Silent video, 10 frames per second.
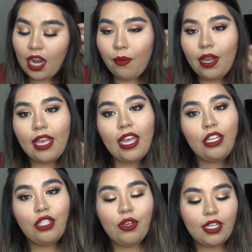want to get
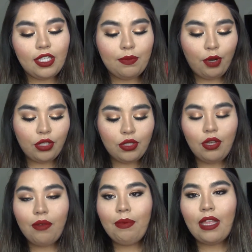into because it's
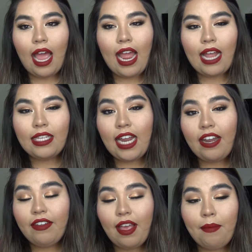personal, but I did
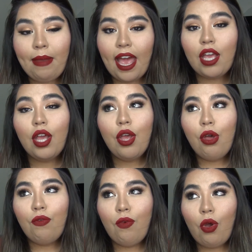have to come back
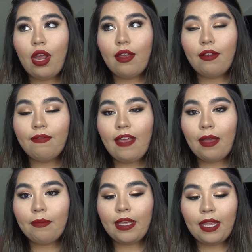for a
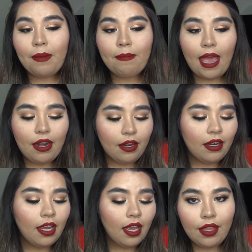family
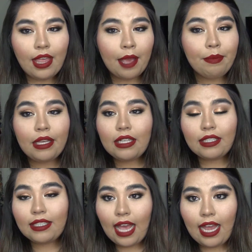matter. That being
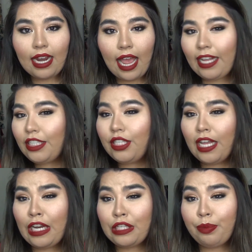said, it
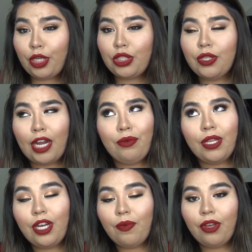is personal. I
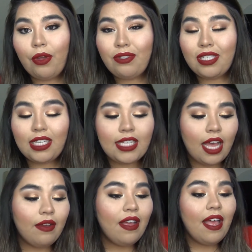really don't want to go into
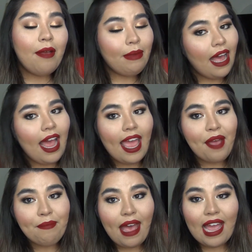detail, but I
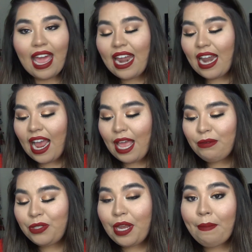am back and I
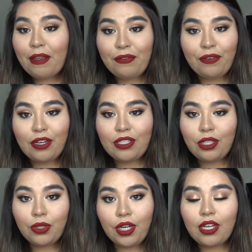am doing my first
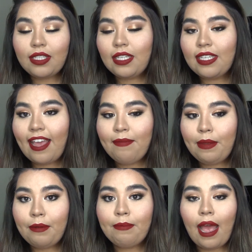tutorial since I've
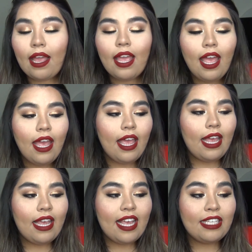been back.
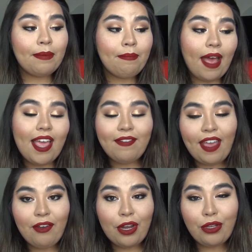It is my
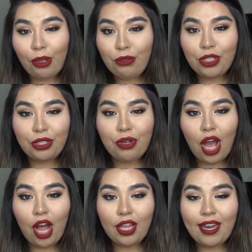favorite go-to
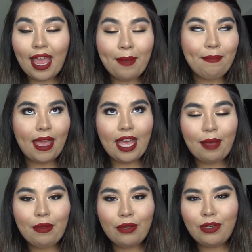holiday
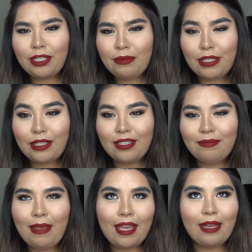makeup,
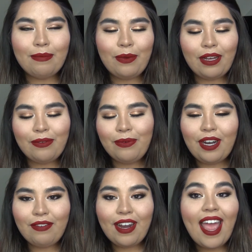Christmas makeup, well,
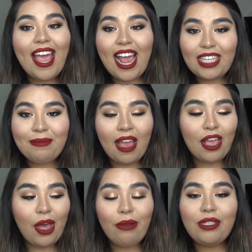whatever. It's
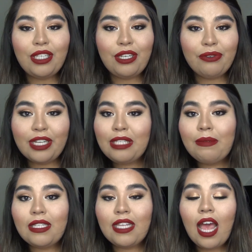my go-to
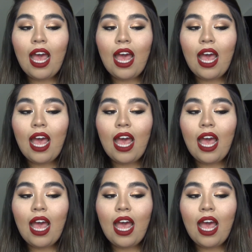Christmas